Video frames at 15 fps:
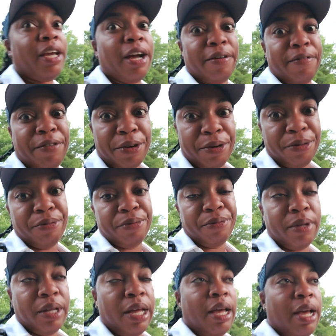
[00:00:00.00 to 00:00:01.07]
off now,
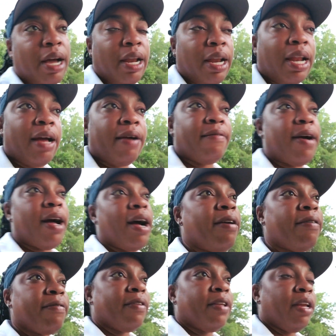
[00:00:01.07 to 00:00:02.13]
and then I have
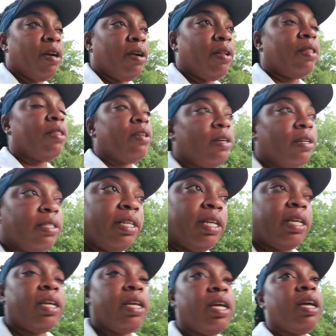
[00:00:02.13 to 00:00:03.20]
half day on
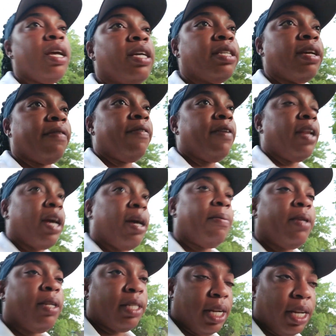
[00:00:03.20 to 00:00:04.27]
Thursday, so I feel like I'm
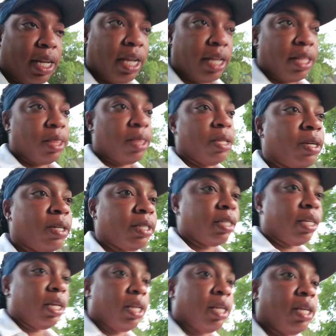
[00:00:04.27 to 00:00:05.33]
gonna dedicate
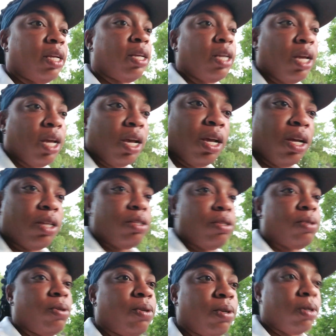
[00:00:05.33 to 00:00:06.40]
Thursday
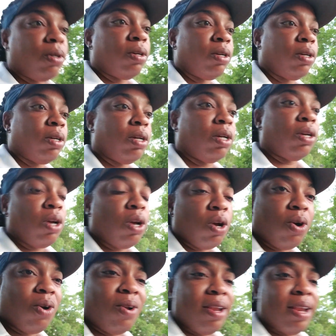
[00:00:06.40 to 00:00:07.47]
to
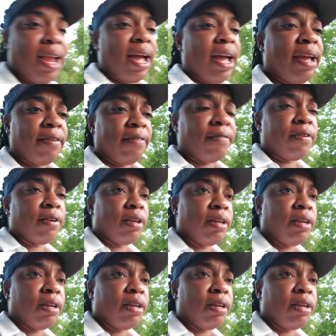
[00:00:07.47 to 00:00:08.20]
go live